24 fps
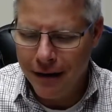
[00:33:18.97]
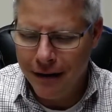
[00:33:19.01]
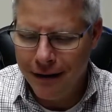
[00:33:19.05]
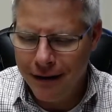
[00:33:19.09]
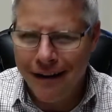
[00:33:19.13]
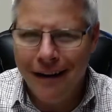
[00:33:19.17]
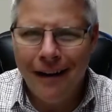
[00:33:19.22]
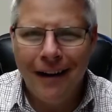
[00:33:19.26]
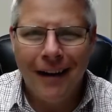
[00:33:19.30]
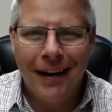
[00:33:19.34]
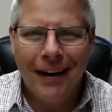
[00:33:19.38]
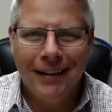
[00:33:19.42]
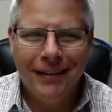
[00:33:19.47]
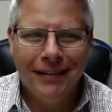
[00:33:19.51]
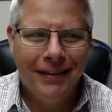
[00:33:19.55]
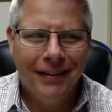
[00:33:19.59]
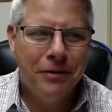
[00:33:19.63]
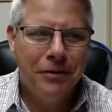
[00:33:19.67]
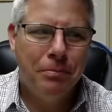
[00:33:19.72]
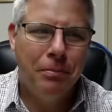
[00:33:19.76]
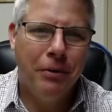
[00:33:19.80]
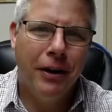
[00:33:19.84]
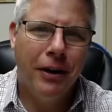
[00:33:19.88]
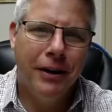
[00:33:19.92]
All right, let's
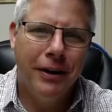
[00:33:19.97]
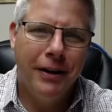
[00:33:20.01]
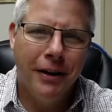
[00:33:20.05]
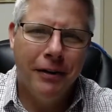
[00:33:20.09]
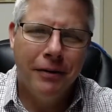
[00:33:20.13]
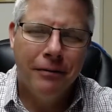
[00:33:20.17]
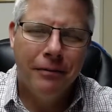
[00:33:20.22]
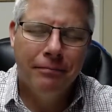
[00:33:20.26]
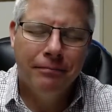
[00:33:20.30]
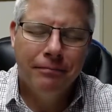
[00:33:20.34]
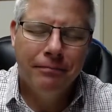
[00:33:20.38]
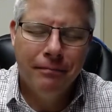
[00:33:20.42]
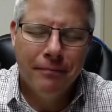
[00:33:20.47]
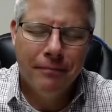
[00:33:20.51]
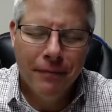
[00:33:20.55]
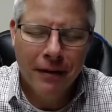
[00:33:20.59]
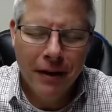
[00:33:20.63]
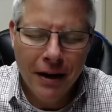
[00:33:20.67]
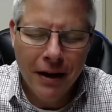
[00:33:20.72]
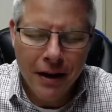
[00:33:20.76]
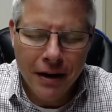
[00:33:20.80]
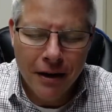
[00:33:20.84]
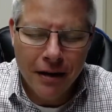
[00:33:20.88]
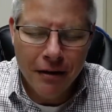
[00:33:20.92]
pray together.
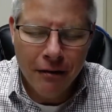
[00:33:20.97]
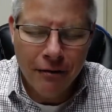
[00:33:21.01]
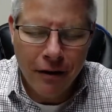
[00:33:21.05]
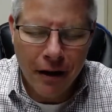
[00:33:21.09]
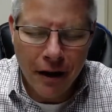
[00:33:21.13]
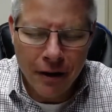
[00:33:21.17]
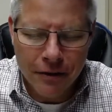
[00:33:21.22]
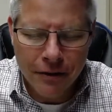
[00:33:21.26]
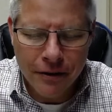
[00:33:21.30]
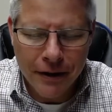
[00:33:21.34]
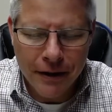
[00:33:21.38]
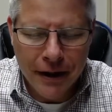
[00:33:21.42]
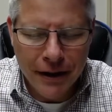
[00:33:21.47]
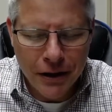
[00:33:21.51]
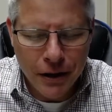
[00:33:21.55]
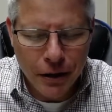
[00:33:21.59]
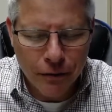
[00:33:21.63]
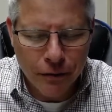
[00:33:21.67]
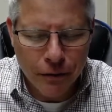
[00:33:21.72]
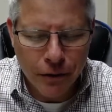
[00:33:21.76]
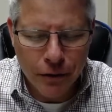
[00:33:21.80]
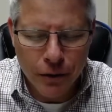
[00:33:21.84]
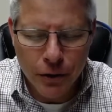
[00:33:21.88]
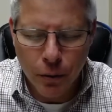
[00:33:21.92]
Father, thank you
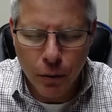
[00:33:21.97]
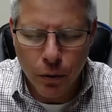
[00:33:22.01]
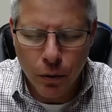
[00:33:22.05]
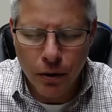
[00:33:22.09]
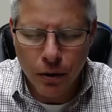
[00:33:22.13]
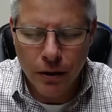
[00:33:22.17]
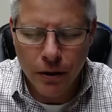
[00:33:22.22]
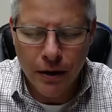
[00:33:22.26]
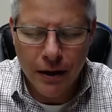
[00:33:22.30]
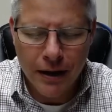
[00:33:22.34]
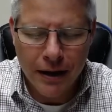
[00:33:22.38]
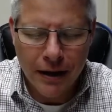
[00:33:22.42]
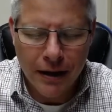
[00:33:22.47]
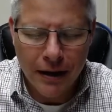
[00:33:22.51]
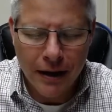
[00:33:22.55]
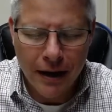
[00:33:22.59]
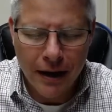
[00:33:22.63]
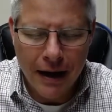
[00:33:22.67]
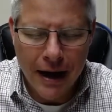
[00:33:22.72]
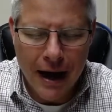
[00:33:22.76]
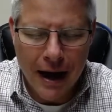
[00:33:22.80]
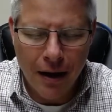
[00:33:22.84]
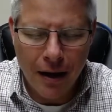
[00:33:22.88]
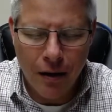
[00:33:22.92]
for your word and
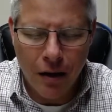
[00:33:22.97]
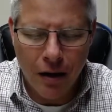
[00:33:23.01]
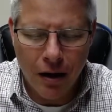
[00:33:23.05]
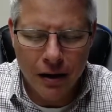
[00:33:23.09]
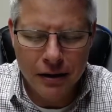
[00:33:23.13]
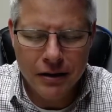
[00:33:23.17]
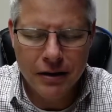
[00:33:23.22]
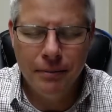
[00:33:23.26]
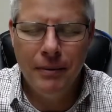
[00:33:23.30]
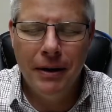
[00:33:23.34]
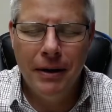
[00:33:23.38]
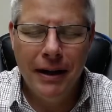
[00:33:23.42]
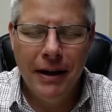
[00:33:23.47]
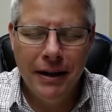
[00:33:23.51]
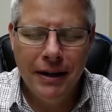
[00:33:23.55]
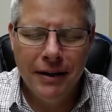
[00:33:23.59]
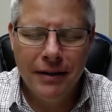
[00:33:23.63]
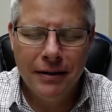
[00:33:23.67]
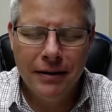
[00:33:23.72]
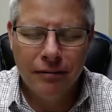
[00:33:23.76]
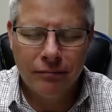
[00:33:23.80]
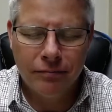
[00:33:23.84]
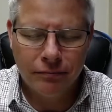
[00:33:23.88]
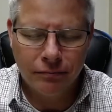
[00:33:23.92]
how awesome it
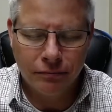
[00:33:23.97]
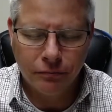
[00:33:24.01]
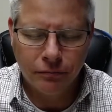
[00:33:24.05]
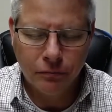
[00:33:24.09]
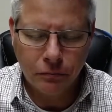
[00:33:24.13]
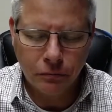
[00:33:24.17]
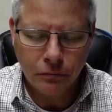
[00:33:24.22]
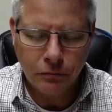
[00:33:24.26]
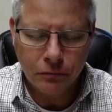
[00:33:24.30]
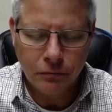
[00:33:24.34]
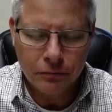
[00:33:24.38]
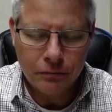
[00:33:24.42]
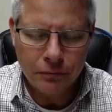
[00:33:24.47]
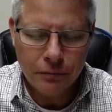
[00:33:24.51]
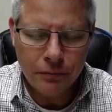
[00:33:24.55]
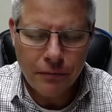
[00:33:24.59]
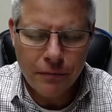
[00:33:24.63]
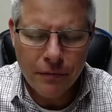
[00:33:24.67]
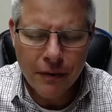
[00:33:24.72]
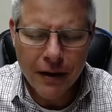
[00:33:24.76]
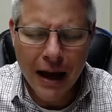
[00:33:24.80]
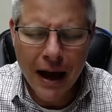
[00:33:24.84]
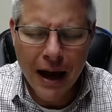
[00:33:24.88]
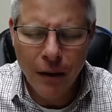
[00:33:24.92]
is,
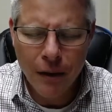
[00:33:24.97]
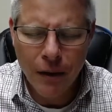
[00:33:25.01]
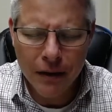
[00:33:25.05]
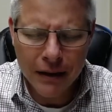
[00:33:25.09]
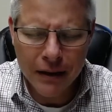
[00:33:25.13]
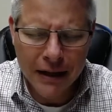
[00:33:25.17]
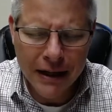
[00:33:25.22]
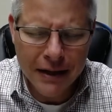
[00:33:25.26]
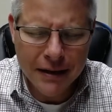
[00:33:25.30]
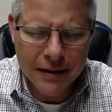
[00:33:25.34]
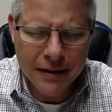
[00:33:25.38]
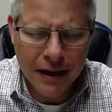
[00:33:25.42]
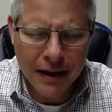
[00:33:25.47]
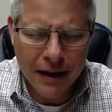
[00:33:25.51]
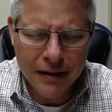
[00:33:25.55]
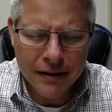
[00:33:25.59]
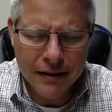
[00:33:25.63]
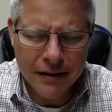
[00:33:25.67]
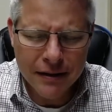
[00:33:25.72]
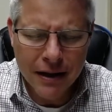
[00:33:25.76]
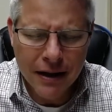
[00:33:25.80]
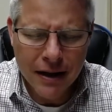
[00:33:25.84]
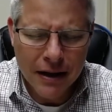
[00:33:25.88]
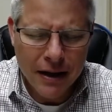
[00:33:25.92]
how it leads
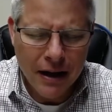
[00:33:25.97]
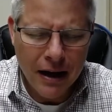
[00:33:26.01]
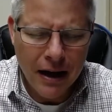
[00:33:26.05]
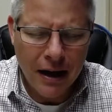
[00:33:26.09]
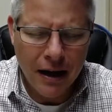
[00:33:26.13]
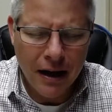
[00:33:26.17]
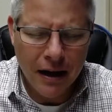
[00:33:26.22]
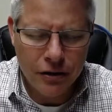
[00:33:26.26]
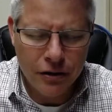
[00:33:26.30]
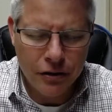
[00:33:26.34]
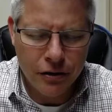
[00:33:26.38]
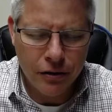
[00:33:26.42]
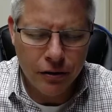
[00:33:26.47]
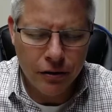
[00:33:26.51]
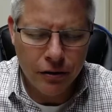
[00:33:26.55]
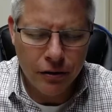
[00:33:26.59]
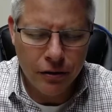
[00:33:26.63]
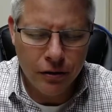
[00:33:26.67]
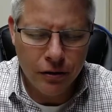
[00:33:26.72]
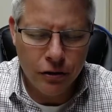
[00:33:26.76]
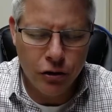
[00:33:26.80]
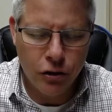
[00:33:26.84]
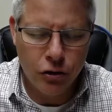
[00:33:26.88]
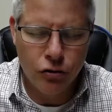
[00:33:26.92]
us to
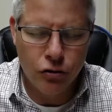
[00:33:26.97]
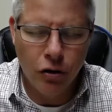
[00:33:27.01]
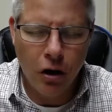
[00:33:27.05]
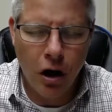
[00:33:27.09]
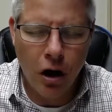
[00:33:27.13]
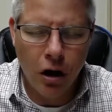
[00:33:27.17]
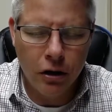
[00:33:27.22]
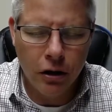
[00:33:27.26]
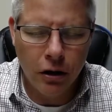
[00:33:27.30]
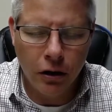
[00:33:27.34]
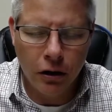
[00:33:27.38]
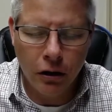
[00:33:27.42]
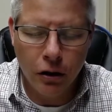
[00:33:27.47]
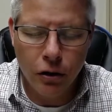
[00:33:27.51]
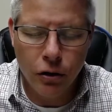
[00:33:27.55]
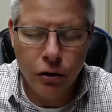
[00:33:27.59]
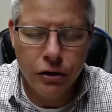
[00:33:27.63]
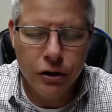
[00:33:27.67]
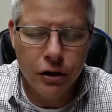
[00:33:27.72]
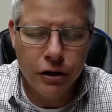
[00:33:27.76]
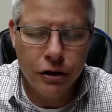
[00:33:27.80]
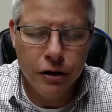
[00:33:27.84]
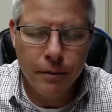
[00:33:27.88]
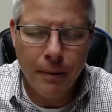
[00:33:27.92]
draw
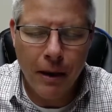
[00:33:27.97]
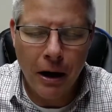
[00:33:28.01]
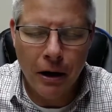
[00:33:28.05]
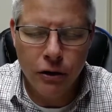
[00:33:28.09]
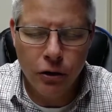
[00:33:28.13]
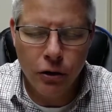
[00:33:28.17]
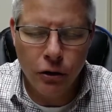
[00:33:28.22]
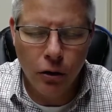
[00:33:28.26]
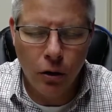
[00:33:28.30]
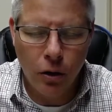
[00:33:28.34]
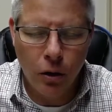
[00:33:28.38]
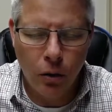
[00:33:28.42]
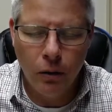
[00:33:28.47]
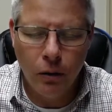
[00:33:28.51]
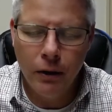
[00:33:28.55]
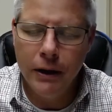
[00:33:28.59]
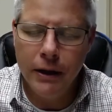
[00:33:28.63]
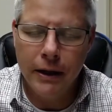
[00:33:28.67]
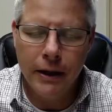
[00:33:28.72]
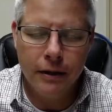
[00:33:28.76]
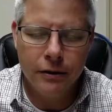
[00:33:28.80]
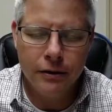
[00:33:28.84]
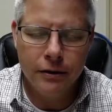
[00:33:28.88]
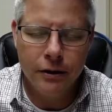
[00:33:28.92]
conclusions about your
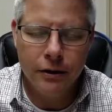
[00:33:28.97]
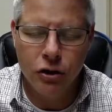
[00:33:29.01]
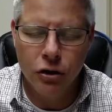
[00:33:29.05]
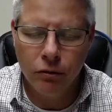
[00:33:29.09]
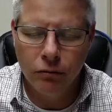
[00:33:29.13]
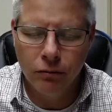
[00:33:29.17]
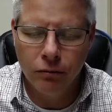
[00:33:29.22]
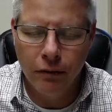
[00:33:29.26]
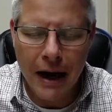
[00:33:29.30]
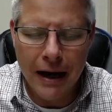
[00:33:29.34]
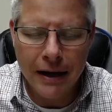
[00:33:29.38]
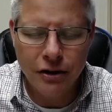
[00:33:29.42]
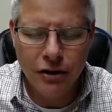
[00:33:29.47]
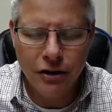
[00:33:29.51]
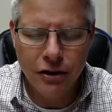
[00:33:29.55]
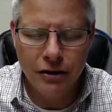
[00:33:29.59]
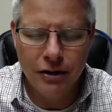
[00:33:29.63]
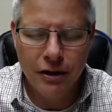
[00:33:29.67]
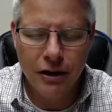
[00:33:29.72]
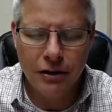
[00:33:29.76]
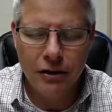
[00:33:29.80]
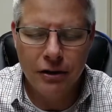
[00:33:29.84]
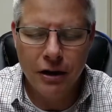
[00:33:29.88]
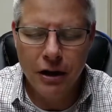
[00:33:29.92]
holiness and your
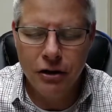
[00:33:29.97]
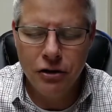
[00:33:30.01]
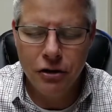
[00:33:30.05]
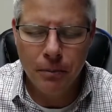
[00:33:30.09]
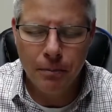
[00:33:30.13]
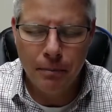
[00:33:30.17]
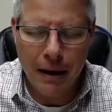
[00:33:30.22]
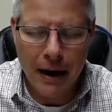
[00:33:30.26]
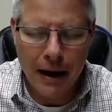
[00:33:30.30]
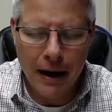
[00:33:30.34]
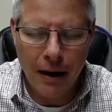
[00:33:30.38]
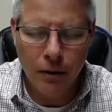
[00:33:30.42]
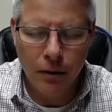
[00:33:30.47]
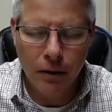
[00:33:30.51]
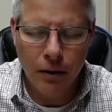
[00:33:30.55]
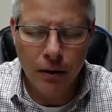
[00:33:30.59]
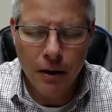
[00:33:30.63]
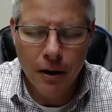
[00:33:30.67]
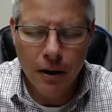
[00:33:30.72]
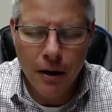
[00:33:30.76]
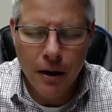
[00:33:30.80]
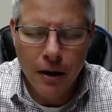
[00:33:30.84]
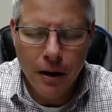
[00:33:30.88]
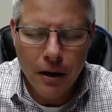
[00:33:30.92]
righteousness and your power.
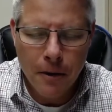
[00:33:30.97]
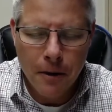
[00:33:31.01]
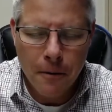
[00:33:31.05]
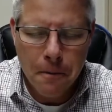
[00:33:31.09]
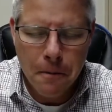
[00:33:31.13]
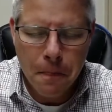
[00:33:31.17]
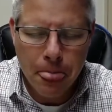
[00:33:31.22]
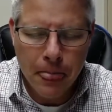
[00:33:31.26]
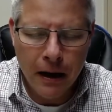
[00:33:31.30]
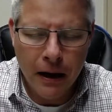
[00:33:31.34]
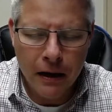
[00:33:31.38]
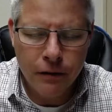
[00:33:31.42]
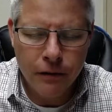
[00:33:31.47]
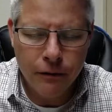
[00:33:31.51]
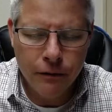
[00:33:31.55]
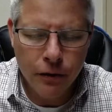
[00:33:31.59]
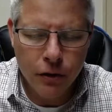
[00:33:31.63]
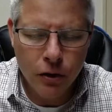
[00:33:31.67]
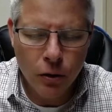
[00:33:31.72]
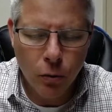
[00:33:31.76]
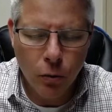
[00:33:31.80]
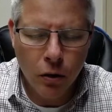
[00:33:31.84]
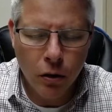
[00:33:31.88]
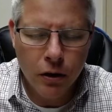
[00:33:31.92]
Thank you for
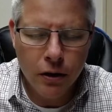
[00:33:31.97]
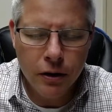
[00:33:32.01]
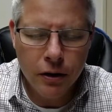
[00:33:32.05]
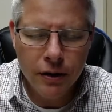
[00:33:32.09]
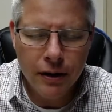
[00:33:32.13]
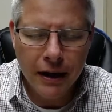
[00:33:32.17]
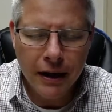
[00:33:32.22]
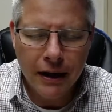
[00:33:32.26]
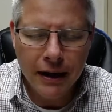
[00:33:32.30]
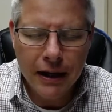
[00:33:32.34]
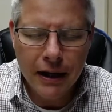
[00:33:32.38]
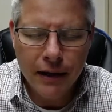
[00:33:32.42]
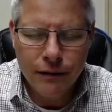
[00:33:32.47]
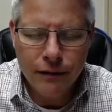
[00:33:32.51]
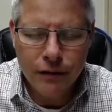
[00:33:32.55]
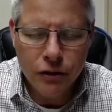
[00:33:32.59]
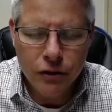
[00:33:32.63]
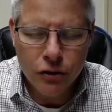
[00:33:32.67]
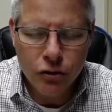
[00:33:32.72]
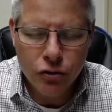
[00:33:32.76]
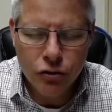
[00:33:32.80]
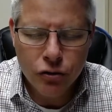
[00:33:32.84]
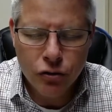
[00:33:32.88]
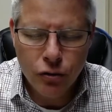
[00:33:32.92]
your word that gives us
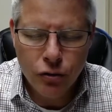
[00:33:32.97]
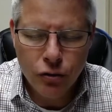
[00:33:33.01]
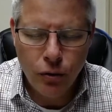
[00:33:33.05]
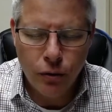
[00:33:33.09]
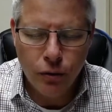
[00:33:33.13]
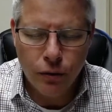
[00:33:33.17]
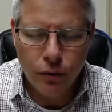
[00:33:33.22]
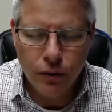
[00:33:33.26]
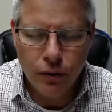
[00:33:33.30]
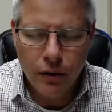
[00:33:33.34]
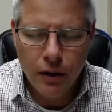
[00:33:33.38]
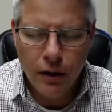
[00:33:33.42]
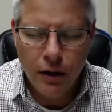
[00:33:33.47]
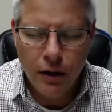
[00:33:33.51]
truth.